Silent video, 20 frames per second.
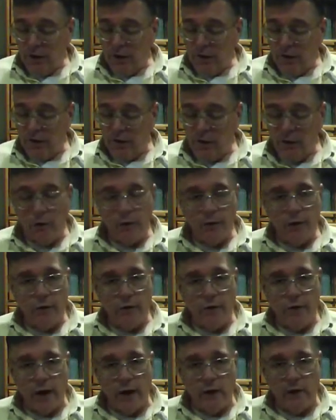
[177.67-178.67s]
the closest
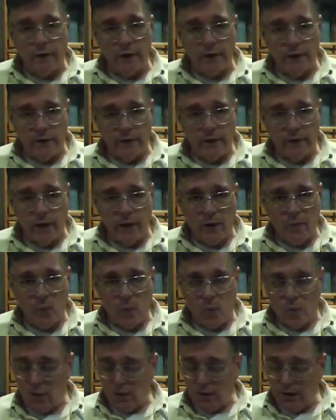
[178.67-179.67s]
vowel in the same
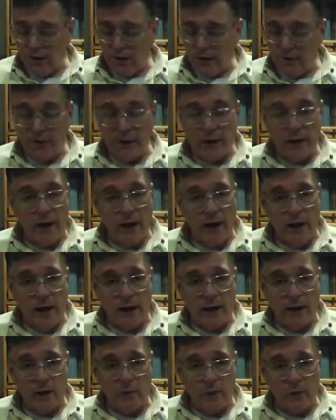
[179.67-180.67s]
word is the
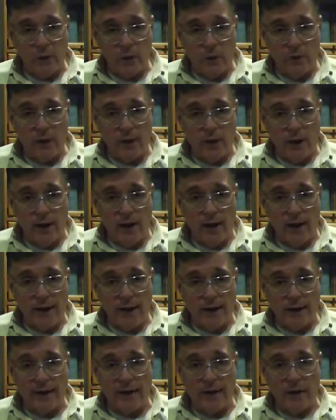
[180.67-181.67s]
I, and we know that I
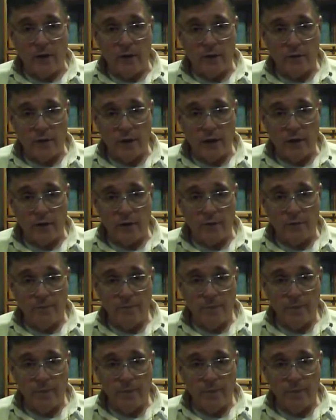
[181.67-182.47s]
and E are slender.